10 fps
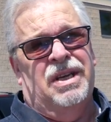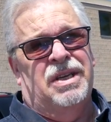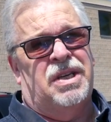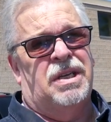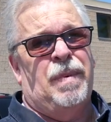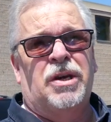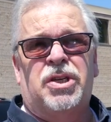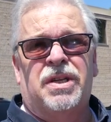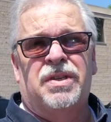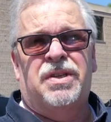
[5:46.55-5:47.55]

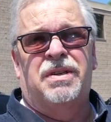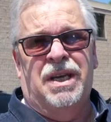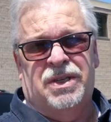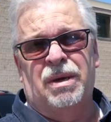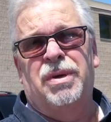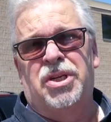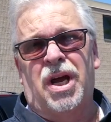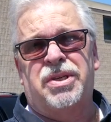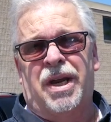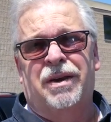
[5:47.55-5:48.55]
suspensions need some
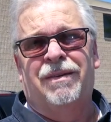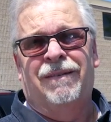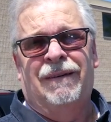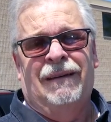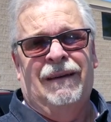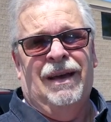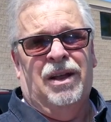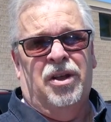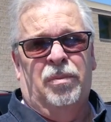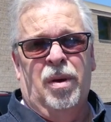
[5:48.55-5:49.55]
adjusting,
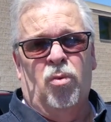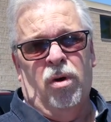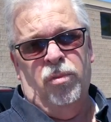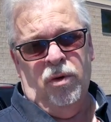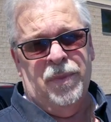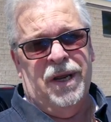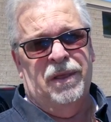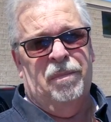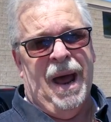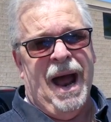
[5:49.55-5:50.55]
a little bit more movement in
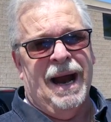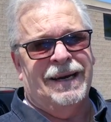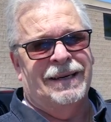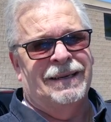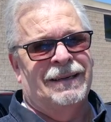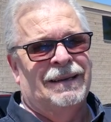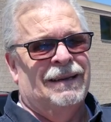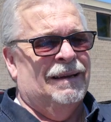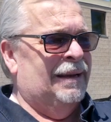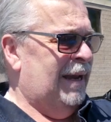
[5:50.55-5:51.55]
the back,
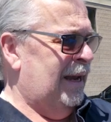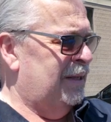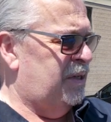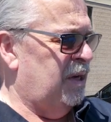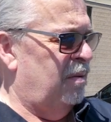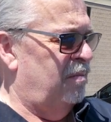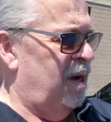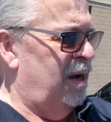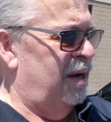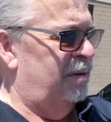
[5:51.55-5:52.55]
and some
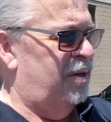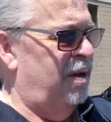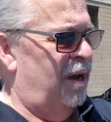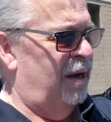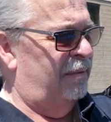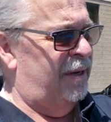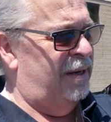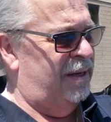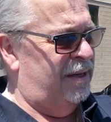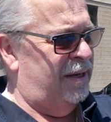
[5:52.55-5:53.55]

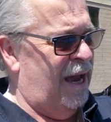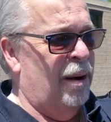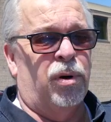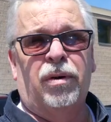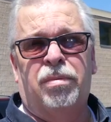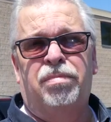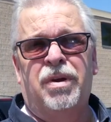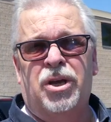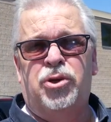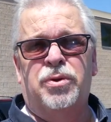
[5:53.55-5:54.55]
camber
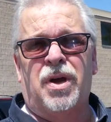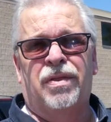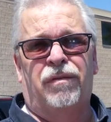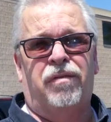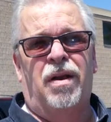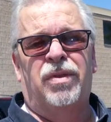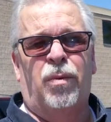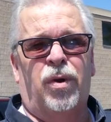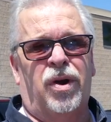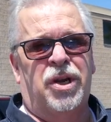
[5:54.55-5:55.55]
issues on the front that
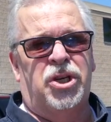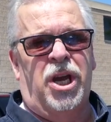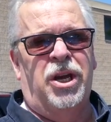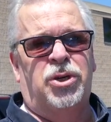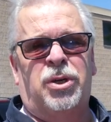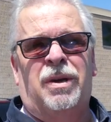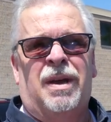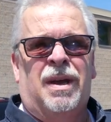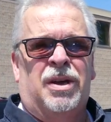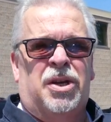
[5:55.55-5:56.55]
we're going to change
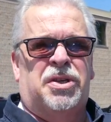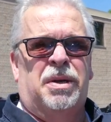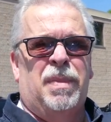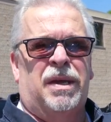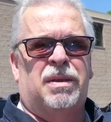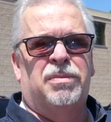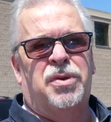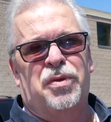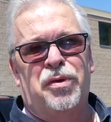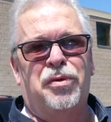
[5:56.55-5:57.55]
just to make them
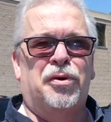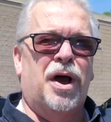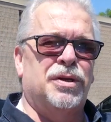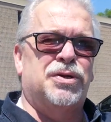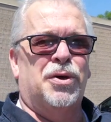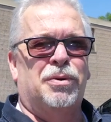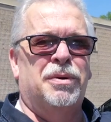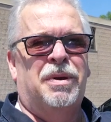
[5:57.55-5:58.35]
so that they're not so,